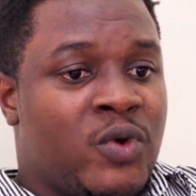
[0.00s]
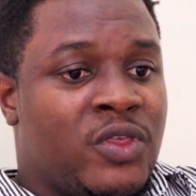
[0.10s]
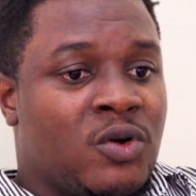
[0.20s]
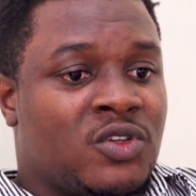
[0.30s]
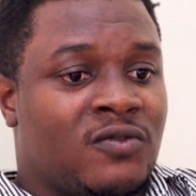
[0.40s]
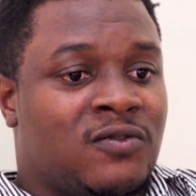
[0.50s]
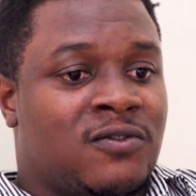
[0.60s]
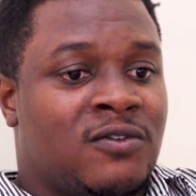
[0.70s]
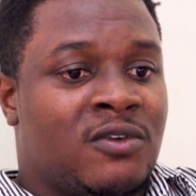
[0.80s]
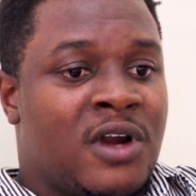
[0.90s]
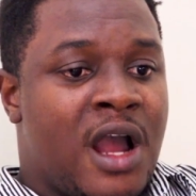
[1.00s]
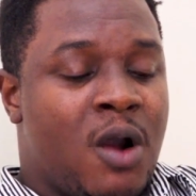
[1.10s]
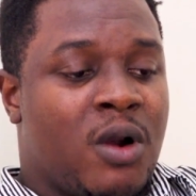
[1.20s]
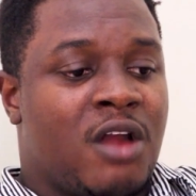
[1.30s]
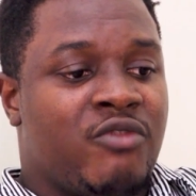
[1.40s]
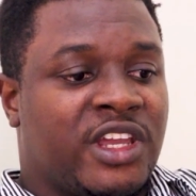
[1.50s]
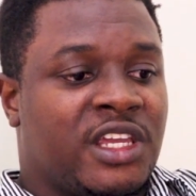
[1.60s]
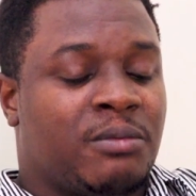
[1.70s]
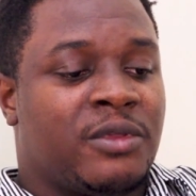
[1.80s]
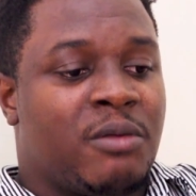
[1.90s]
we thought of how can we
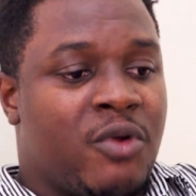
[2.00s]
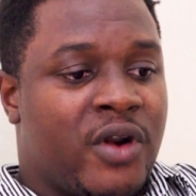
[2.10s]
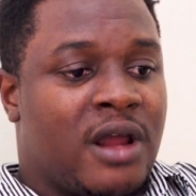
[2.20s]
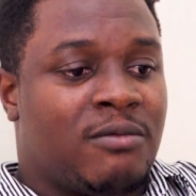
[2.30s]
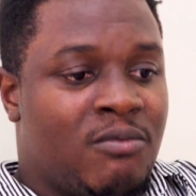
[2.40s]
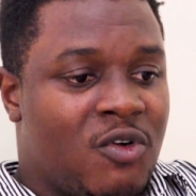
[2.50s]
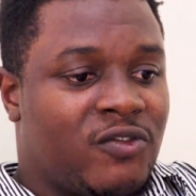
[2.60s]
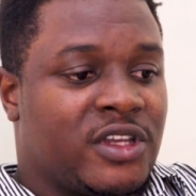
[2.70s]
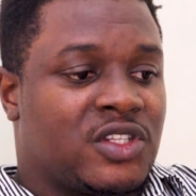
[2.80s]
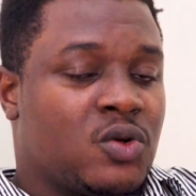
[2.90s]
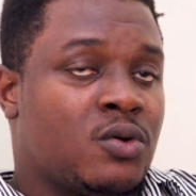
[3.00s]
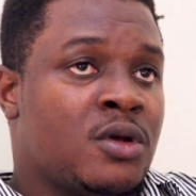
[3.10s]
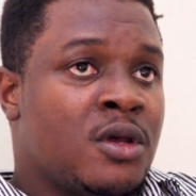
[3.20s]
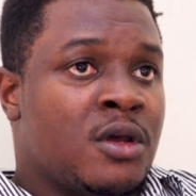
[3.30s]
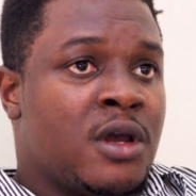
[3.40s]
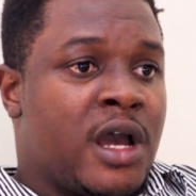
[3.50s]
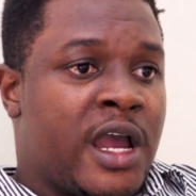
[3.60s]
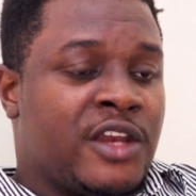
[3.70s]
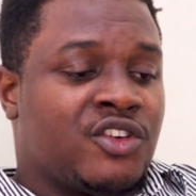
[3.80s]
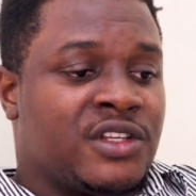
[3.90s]
keep the morale moving. So
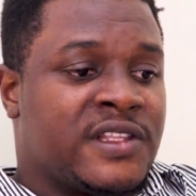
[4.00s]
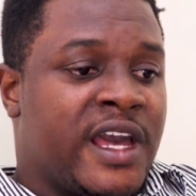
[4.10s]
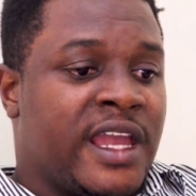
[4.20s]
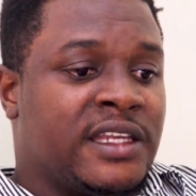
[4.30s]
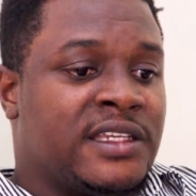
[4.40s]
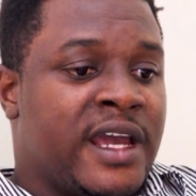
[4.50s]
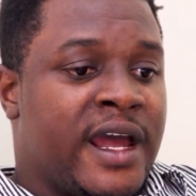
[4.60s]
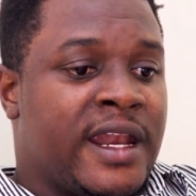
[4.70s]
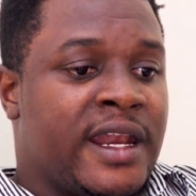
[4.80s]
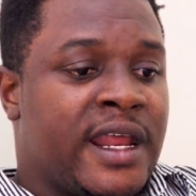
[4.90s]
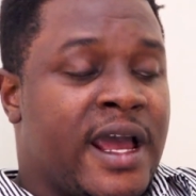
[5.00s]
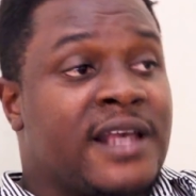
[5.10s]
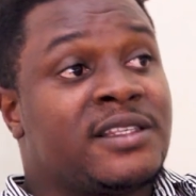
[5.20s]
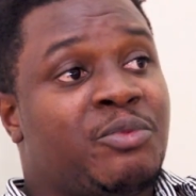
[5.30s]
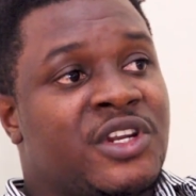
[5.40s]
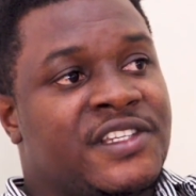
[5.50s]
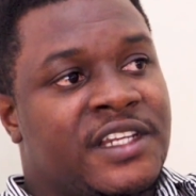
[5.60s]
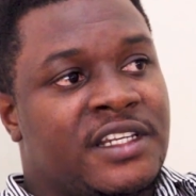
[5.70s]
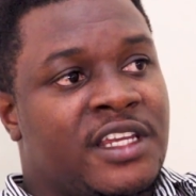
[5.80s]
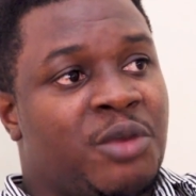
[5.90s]
I introduced the idea, and as the
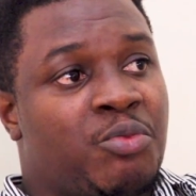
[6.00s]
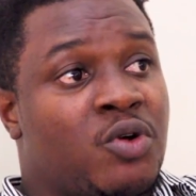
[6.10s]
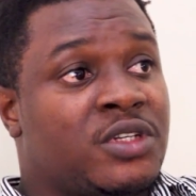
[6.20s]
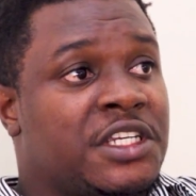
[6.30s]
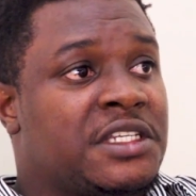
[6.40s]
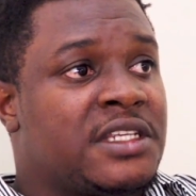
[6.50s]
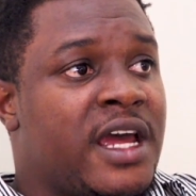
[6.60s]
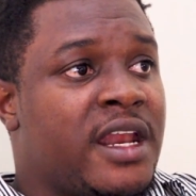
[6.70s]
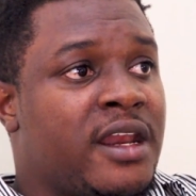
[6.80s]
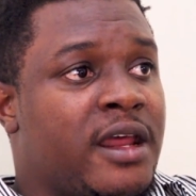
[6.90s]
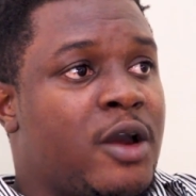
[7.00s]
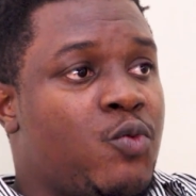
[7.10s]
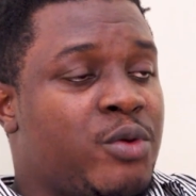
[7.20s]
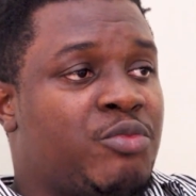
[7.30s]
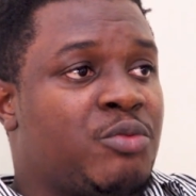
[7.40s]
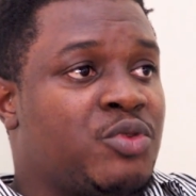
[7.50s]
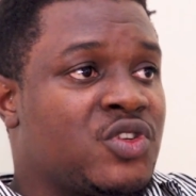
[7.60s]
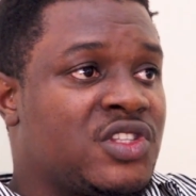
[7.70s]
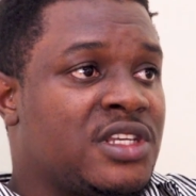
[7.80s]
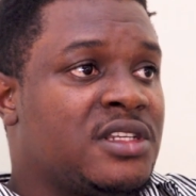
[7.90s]
president, he bought it, and we
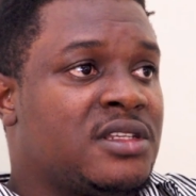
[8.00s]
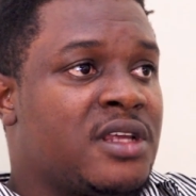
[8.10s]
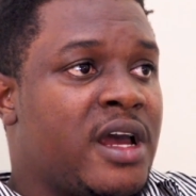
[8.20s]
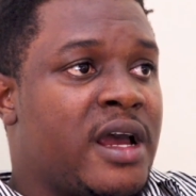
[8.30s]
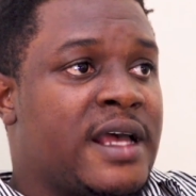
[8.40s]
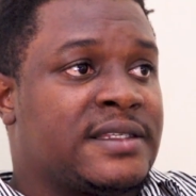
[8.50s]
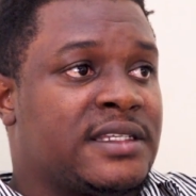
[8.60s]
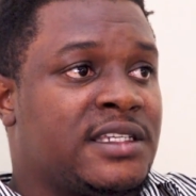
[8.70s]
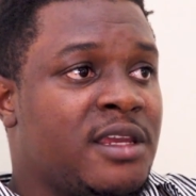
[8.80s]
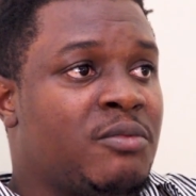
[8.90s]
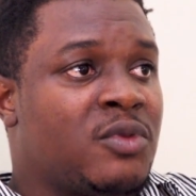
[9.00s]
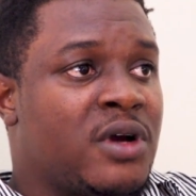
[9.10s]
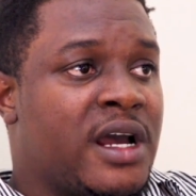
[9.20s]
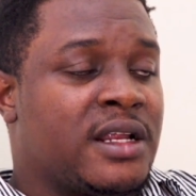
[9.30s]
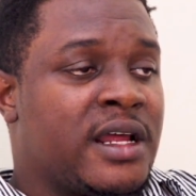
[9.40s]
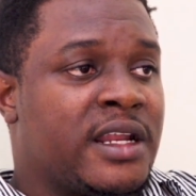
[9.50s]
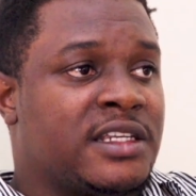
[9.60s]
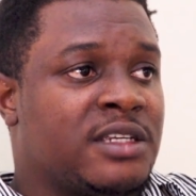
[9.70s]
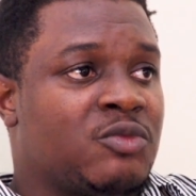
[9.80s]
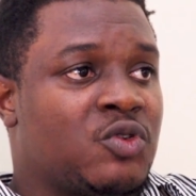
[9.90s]
proposed it as a team, under
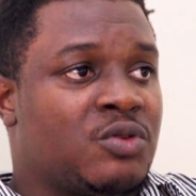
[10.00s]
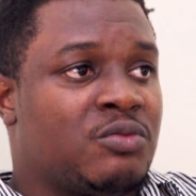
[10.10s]
Team